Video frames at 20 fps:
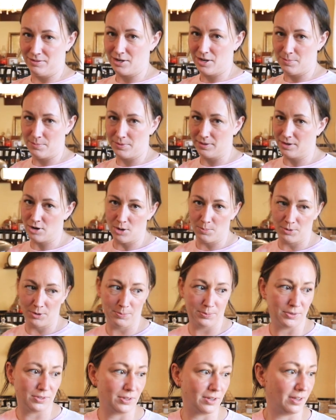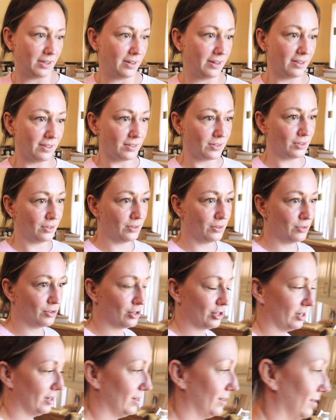come with all-purpose cleaning
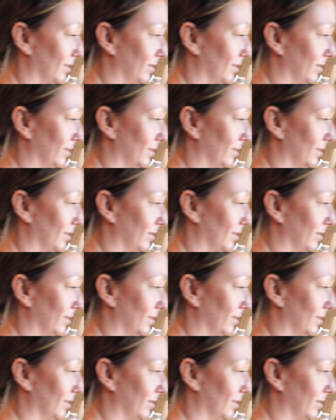solution.